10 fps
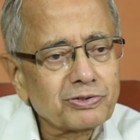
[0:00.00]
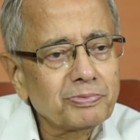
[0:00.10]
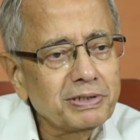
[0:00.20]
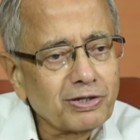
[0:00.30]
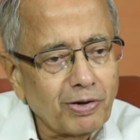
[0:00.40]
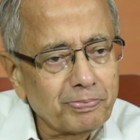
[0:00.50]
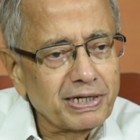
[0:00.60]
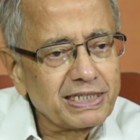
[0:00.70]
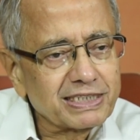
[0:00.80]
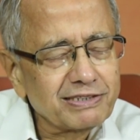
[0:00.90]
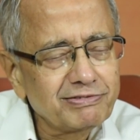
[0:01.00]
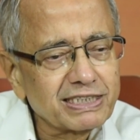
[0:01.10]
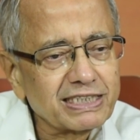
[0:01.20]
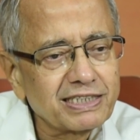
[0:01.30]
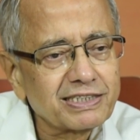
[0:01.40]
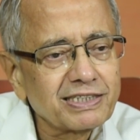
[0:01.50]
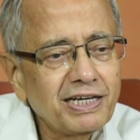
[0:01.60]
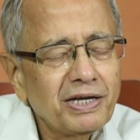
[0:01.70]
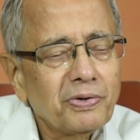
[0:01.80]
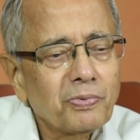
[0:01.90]
should be comprehensive in the sense
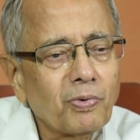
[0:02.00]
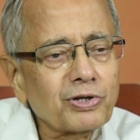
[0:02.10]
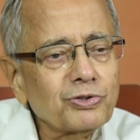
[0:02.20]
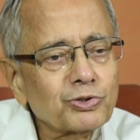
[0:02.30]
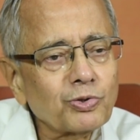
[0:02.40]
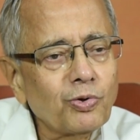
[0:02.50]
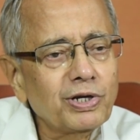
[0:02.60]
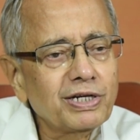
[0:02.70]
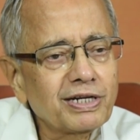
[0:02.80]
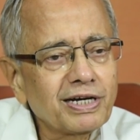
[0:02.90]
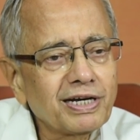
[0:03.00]
what you show in,